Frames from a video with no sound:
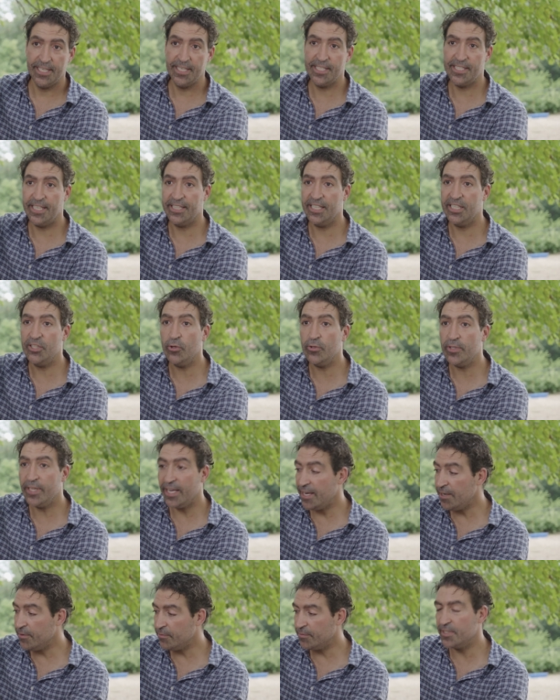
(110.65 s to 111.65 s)
is that they don't
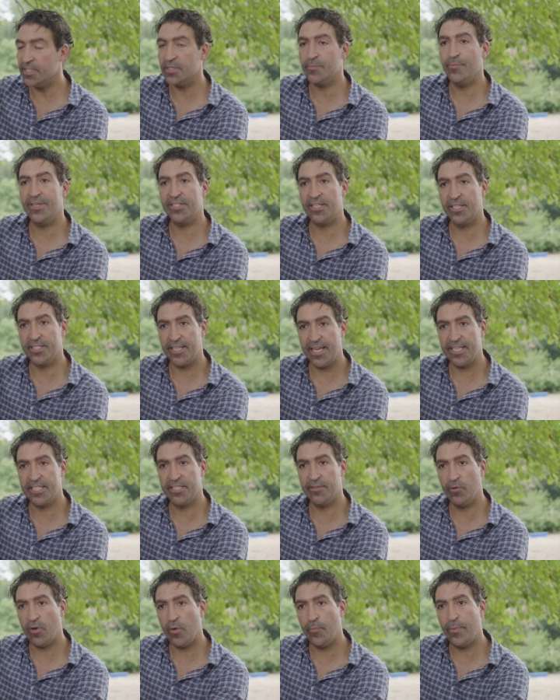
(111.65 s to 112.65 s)
have these muscles as
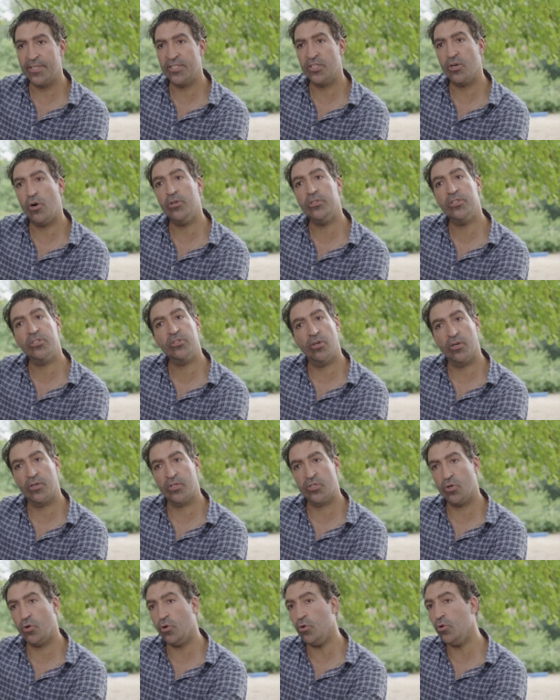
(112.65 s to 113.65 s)
developed as other
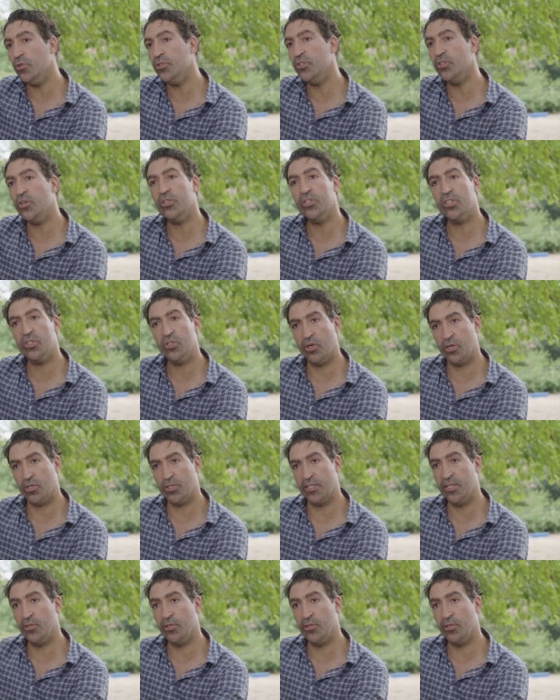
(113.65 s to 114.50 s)
dogs. All the other dogs,